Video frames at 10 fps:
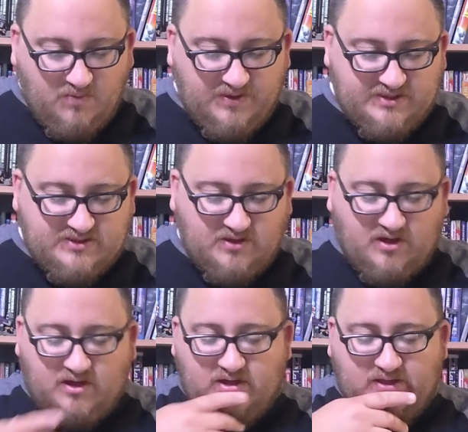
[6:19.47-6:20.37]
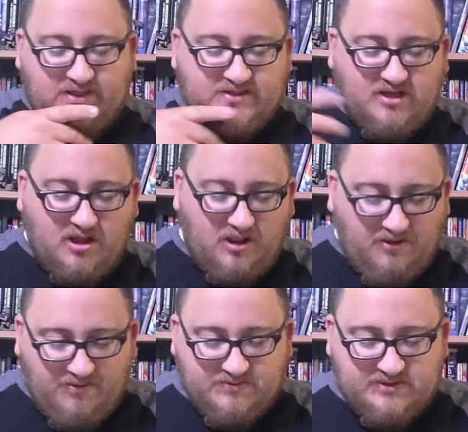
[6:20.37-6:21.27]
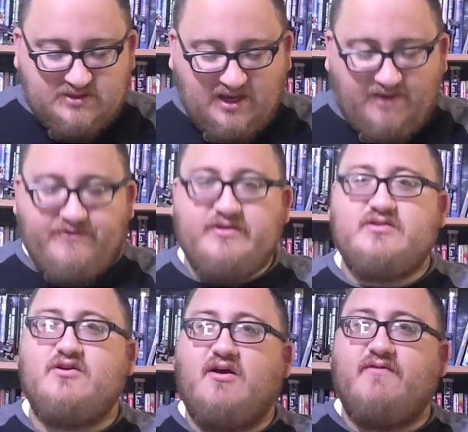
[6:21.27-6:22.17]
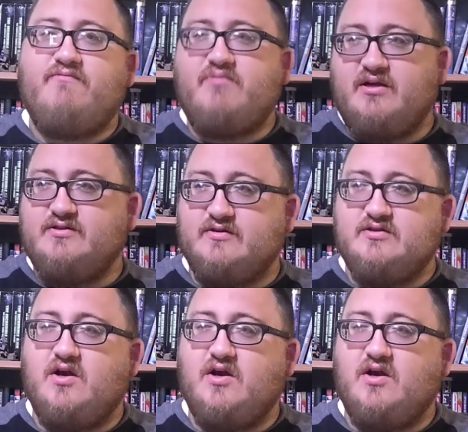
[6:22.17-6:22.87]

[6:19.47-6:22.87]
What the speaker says: we saw these clones having to solve puzzles,